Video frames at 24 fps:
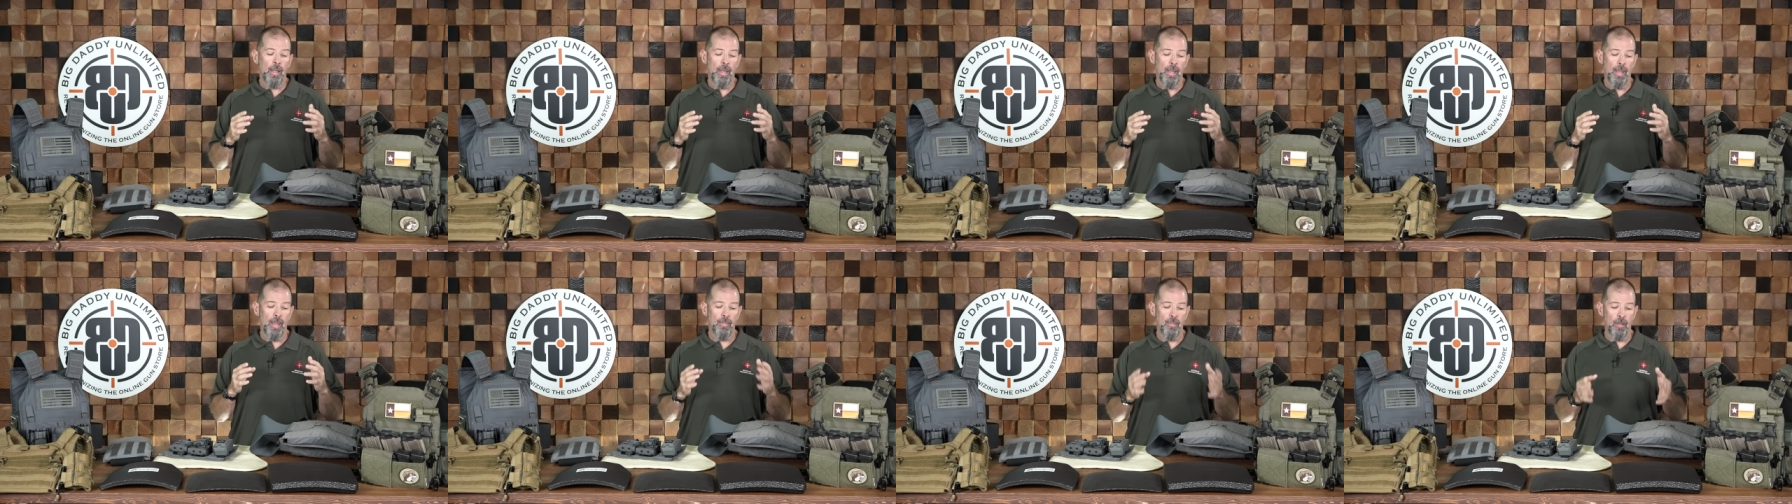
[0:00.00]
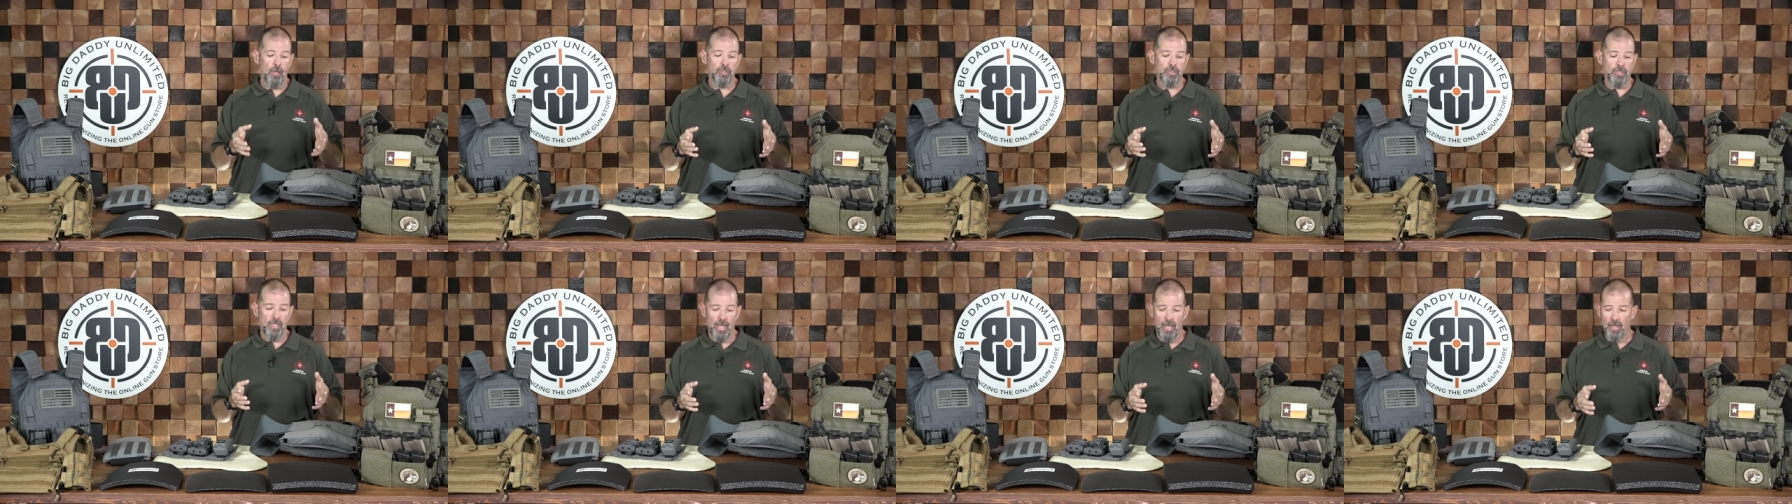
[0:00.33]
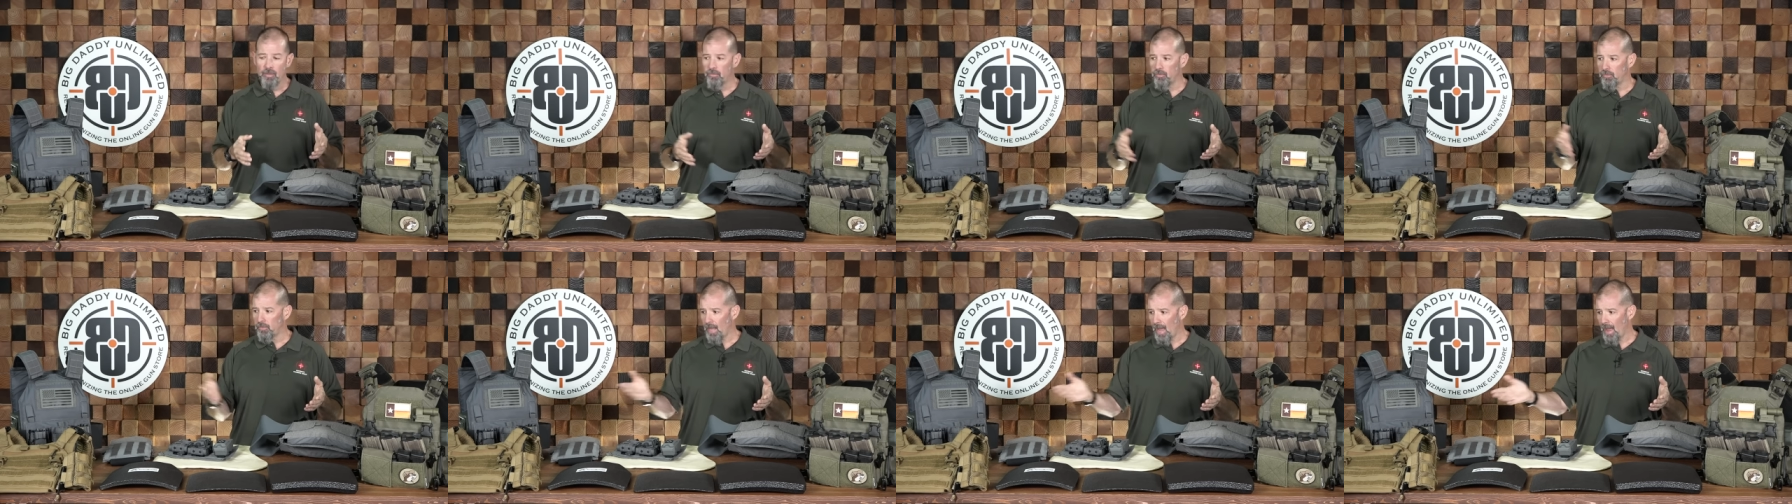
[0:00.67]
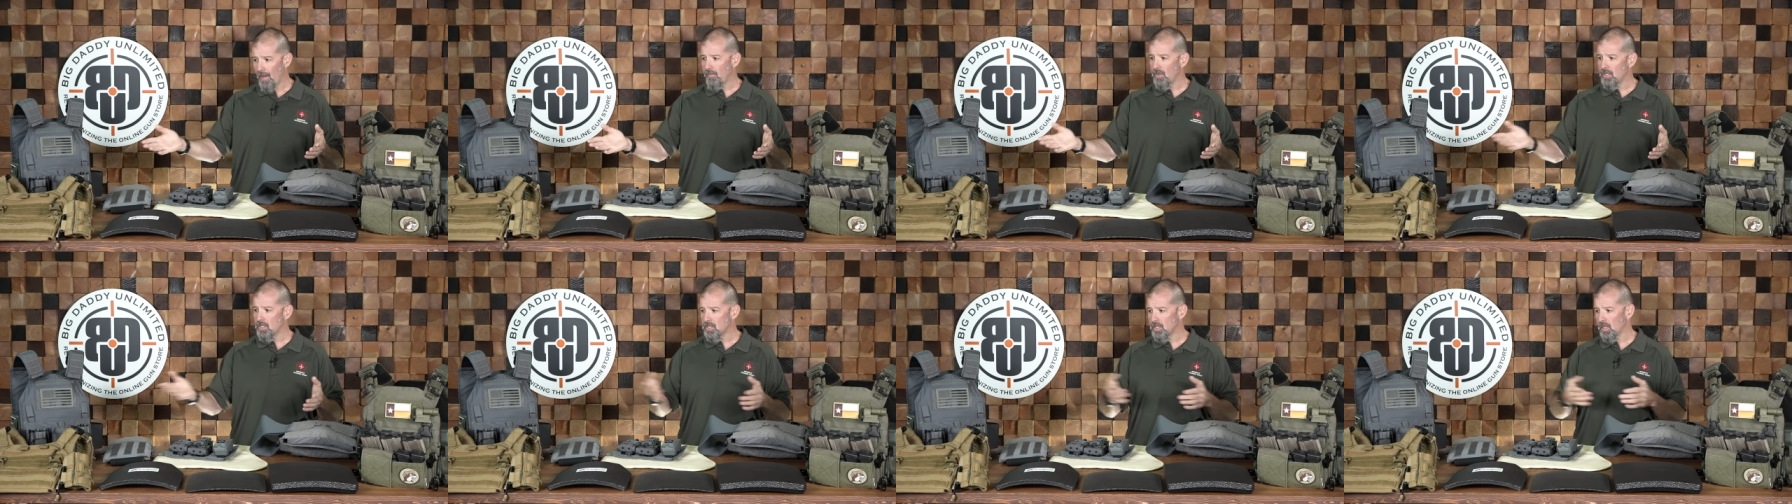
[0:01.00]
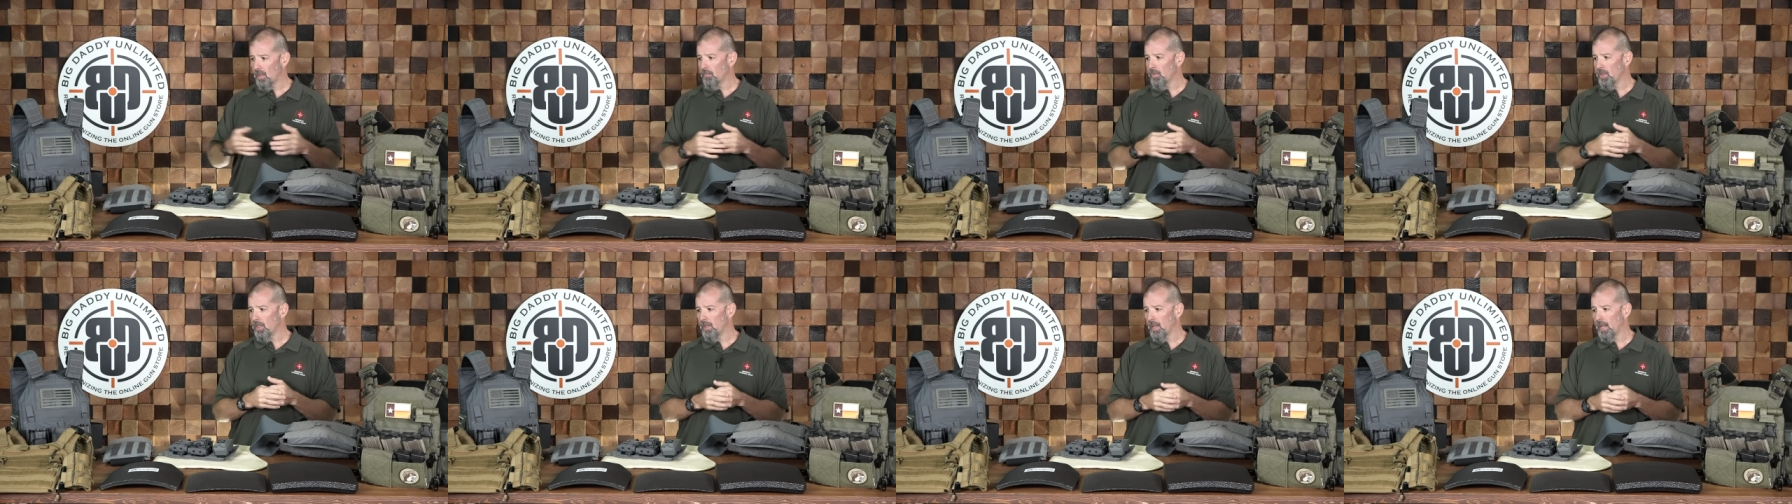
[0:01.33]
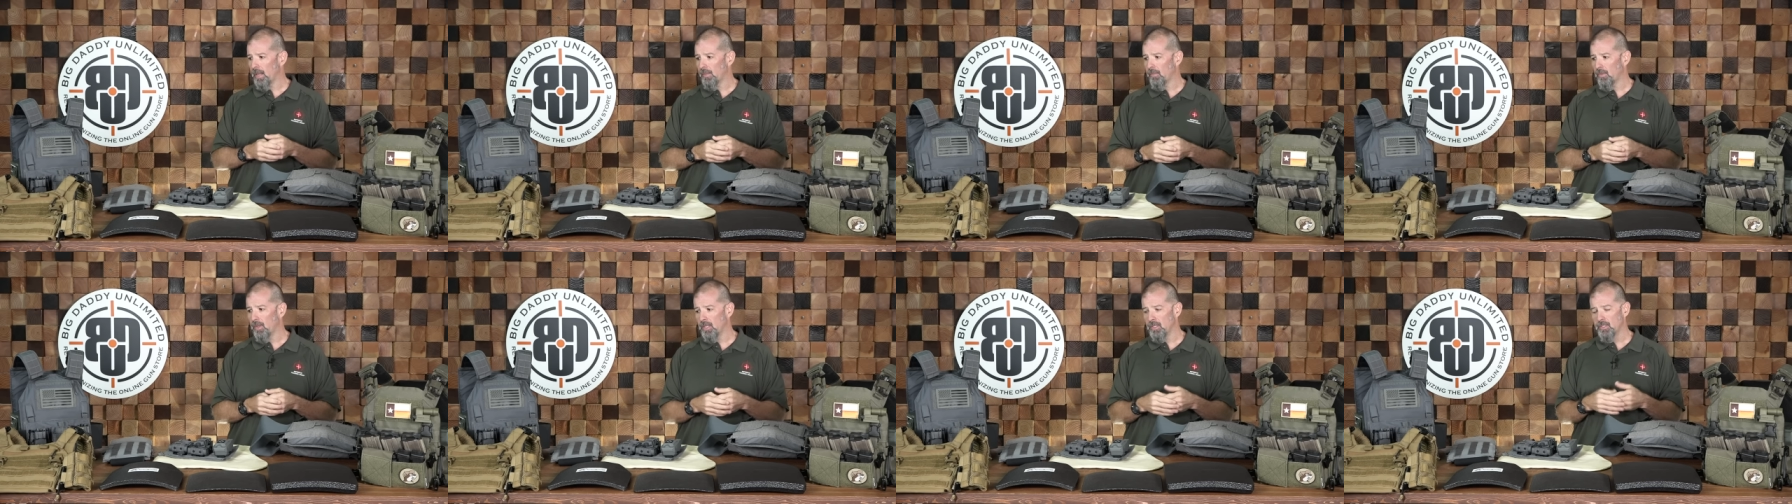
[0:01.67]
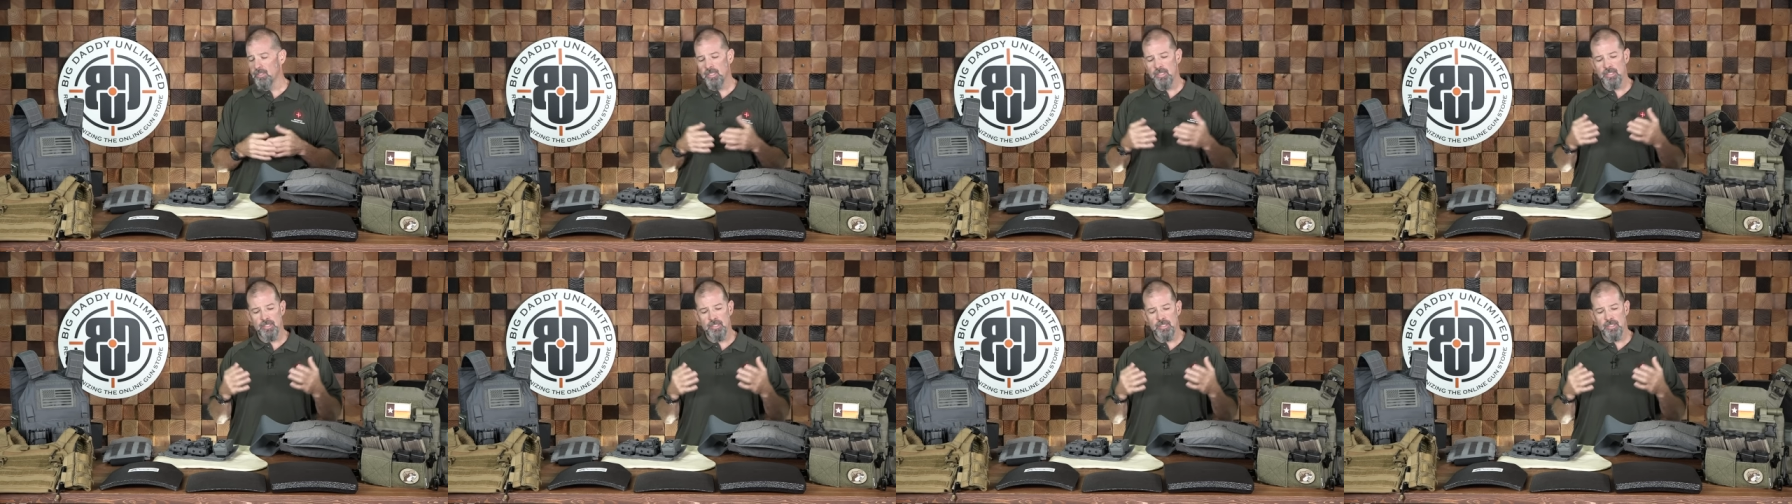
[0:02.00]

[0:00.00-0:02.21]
In those cases, having something like this,